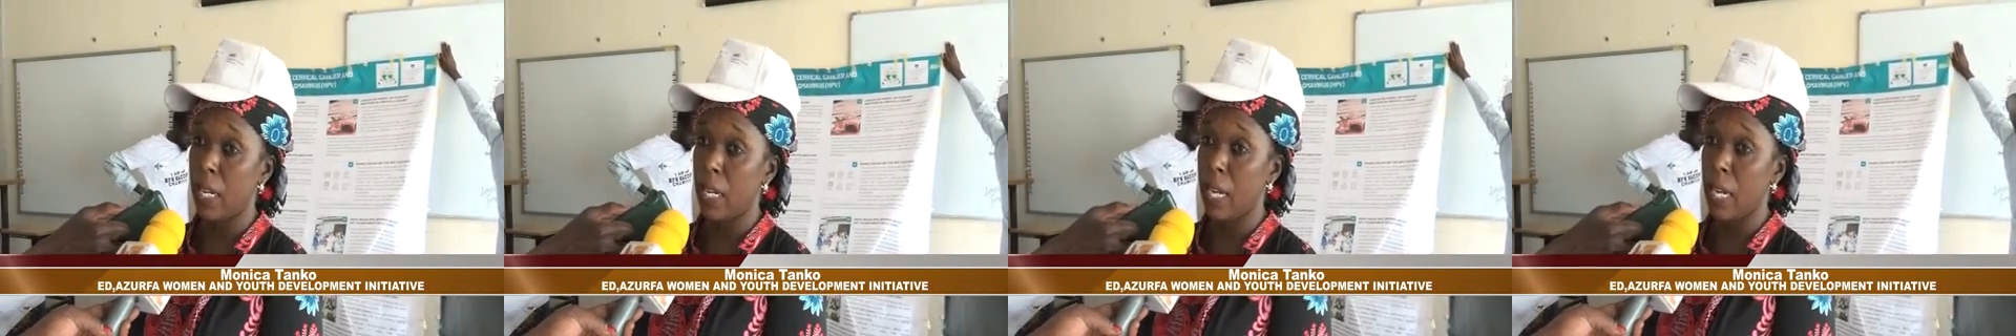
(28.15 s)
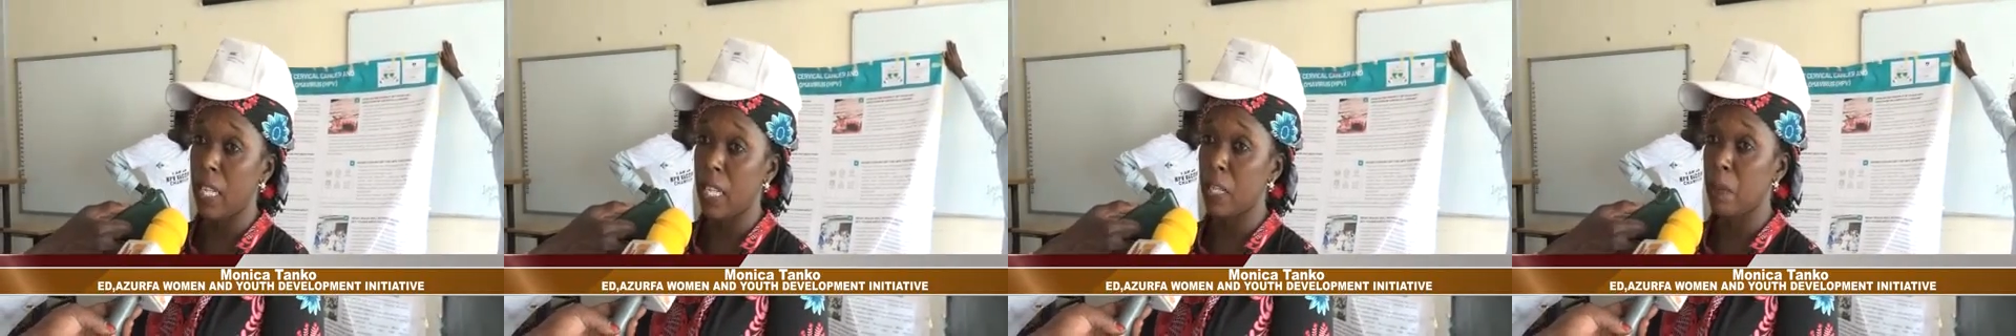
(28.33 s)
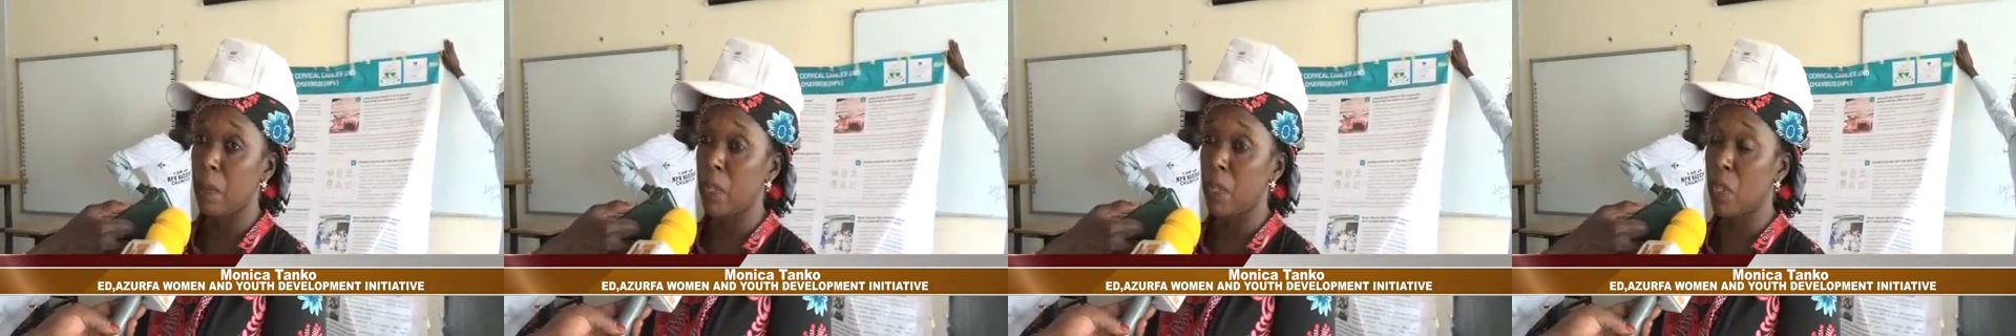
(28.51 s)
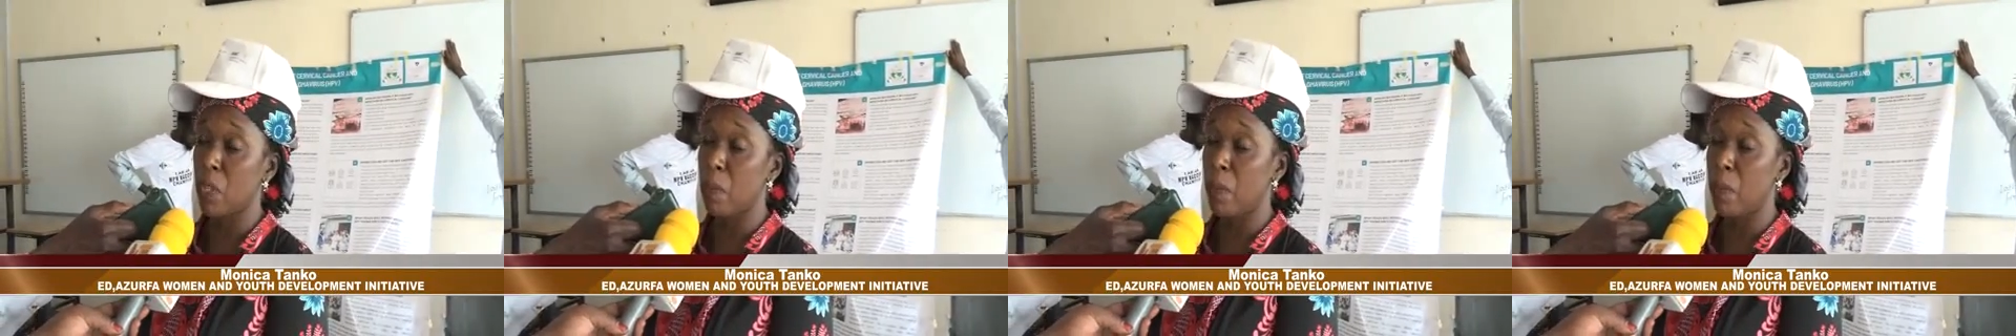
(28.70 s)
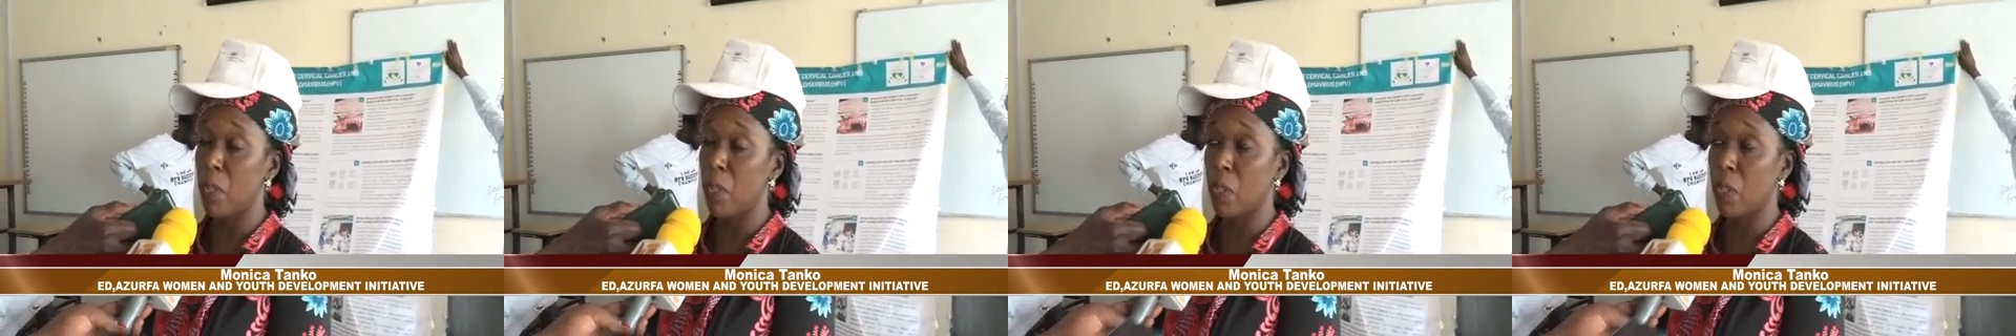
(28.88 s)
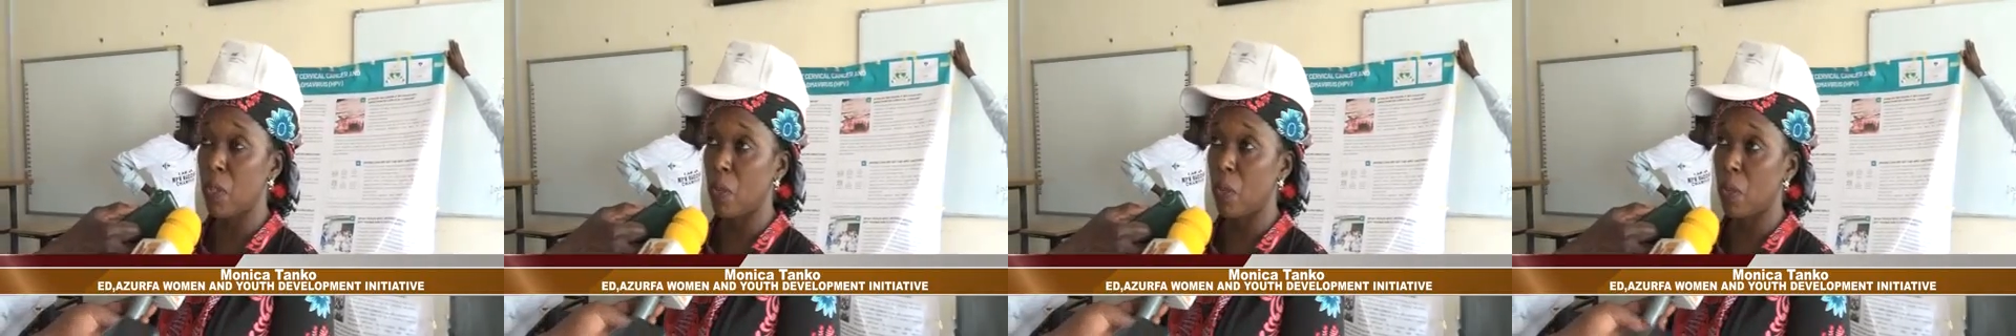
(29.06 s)
has been
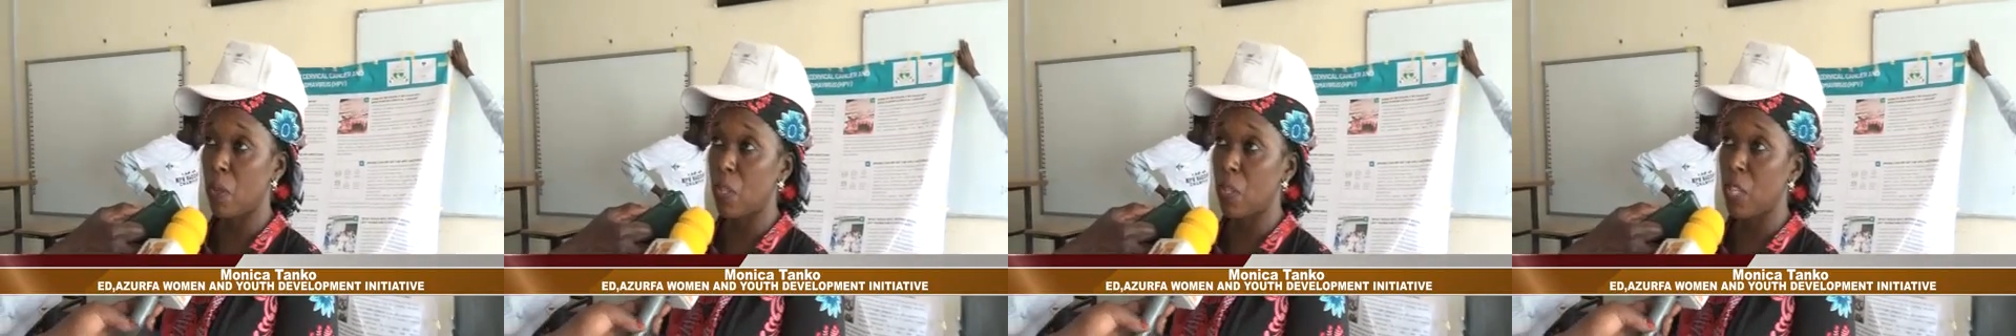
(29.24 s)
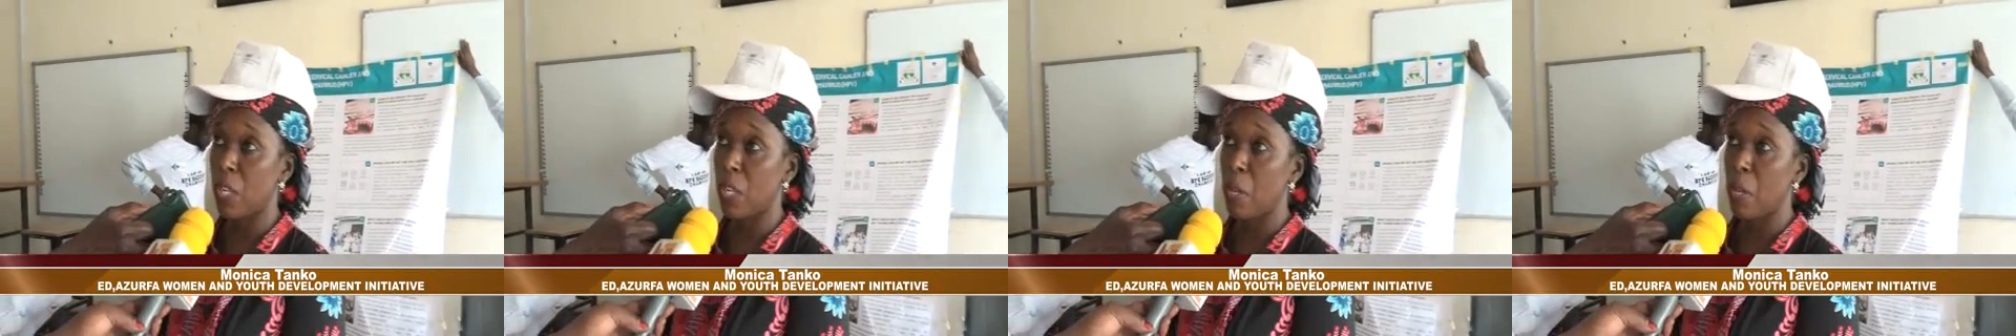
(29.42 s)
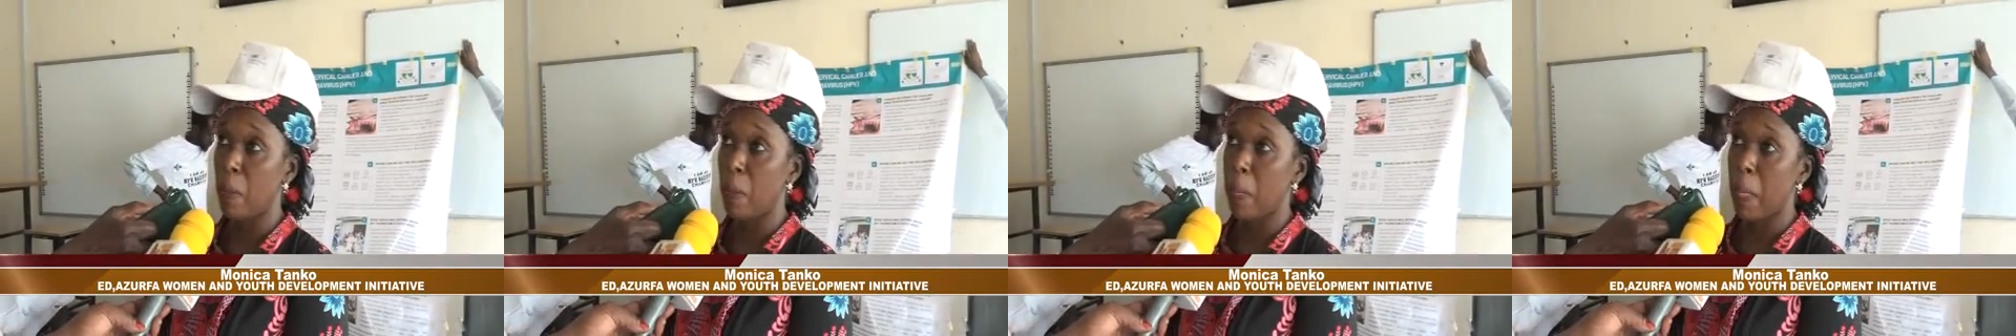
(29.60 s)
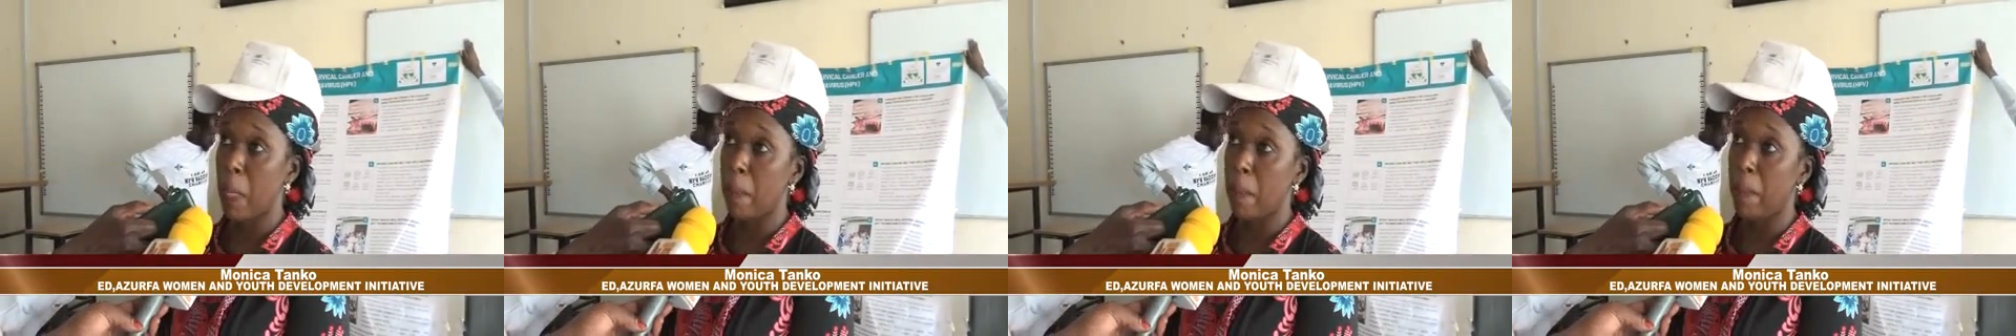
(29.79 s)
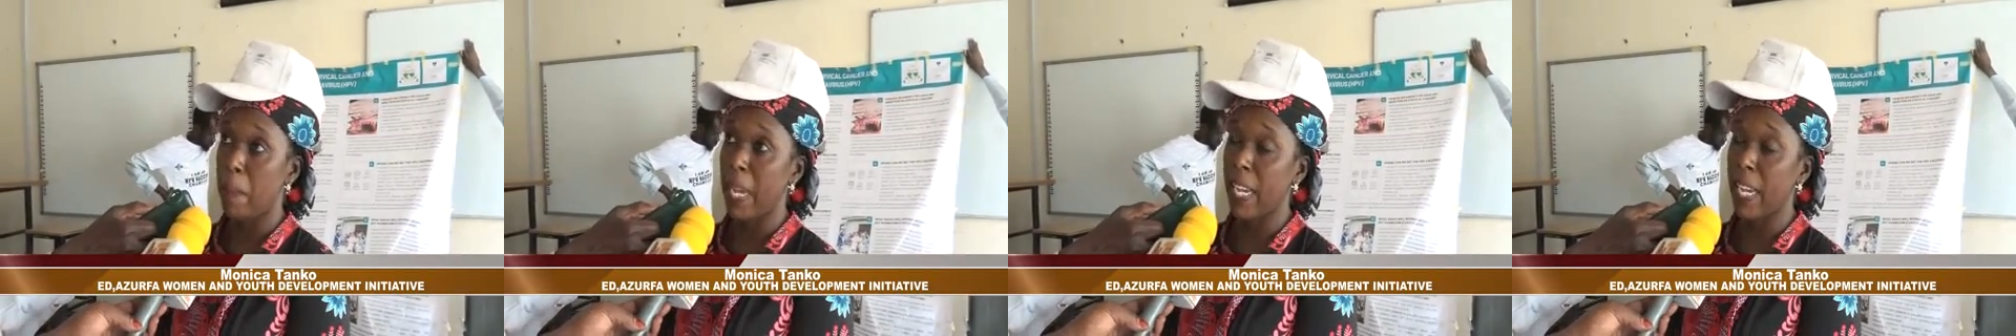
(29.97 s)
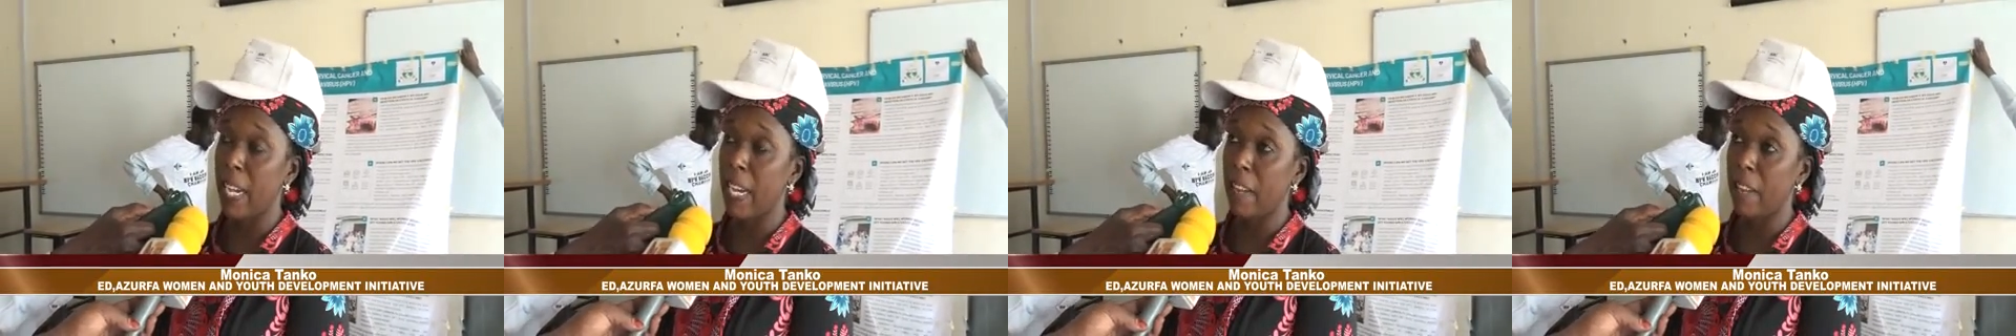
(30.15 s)
sponsored
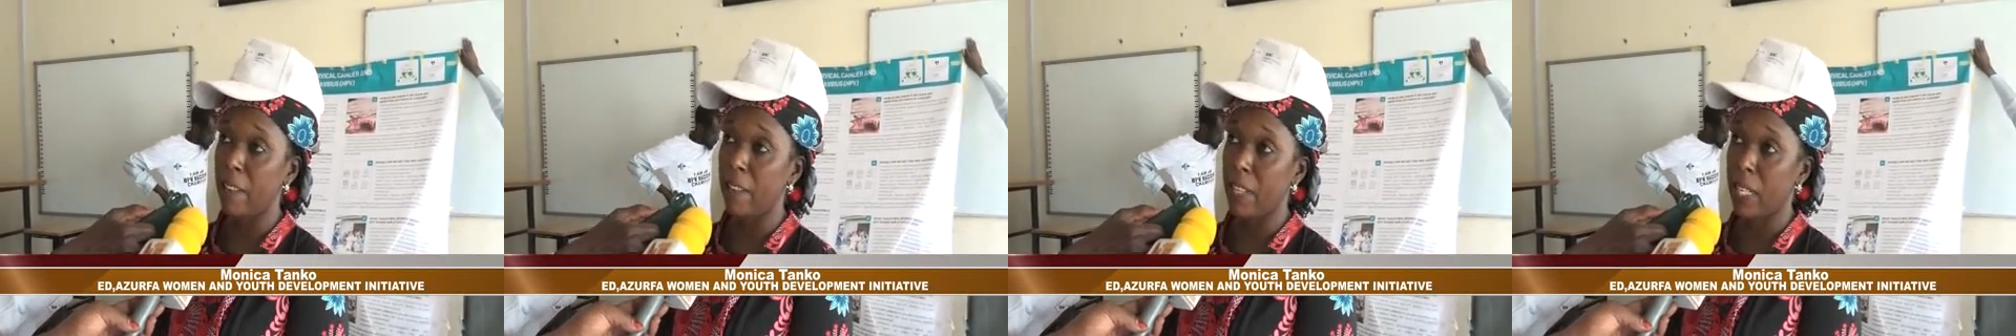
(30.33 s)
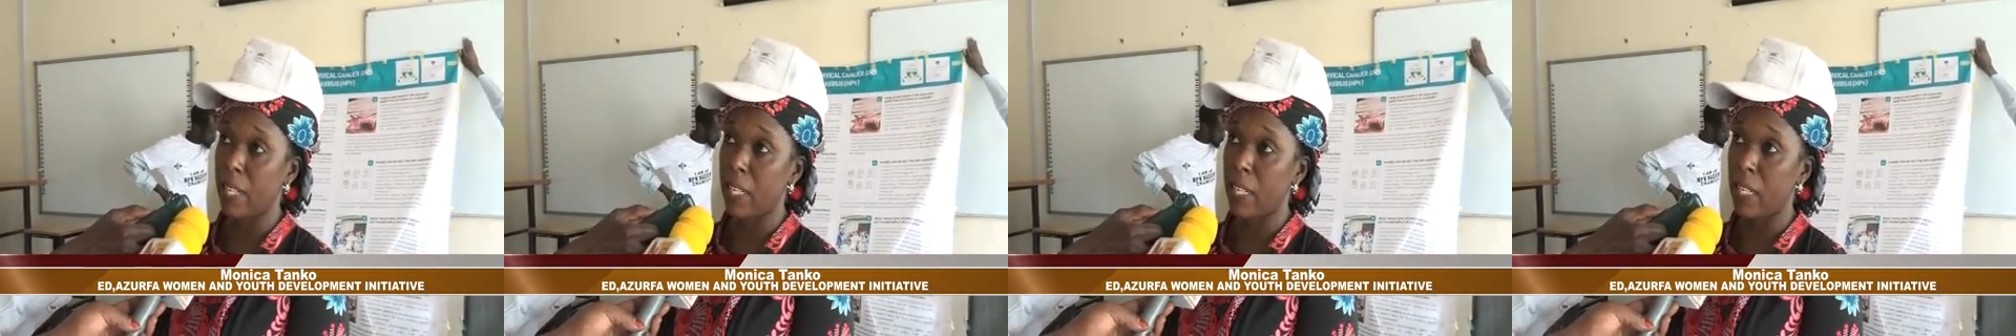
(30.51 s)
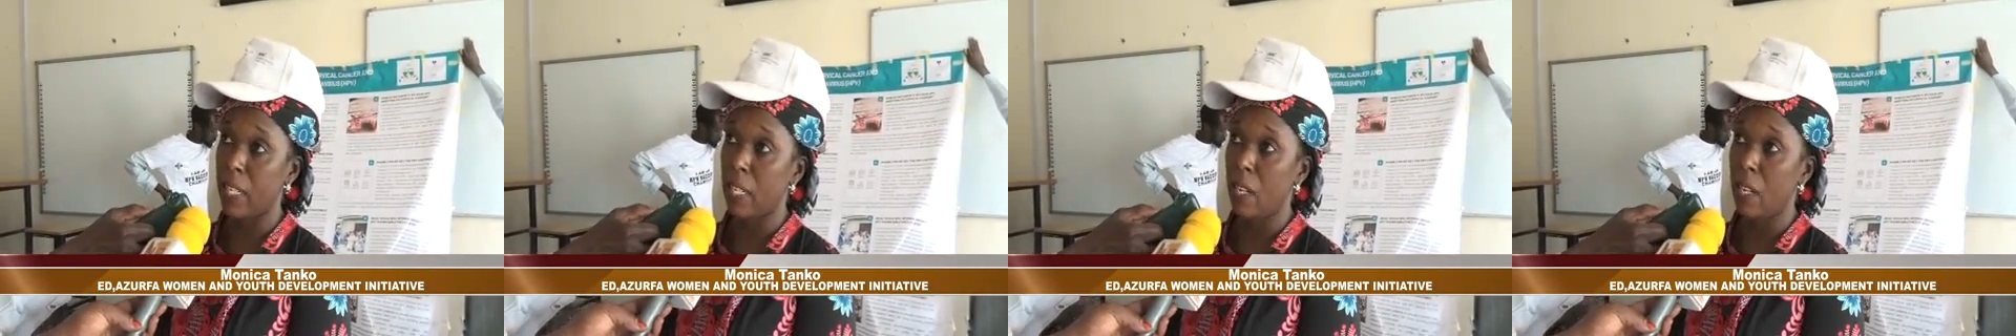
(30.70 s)
by GAVIC,